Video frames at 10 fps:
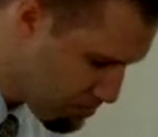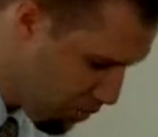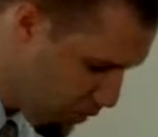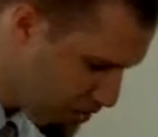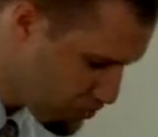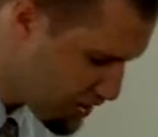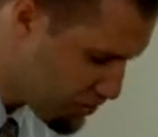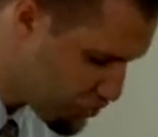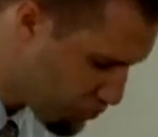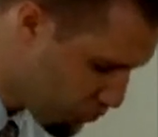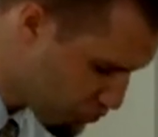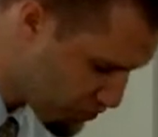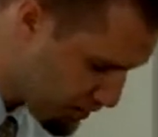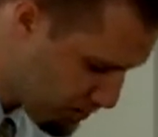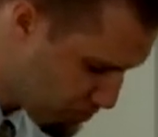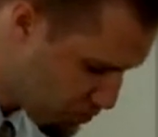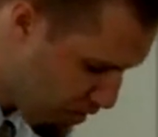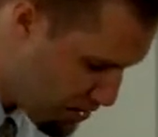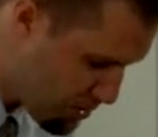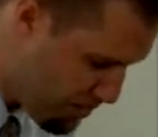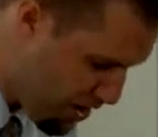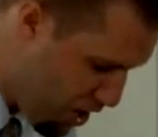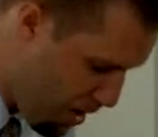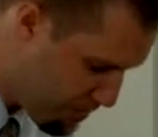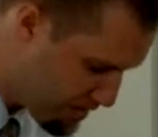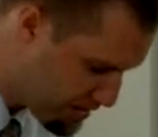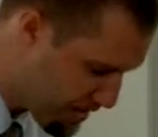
but when you see Jerusalem surrounded by armies,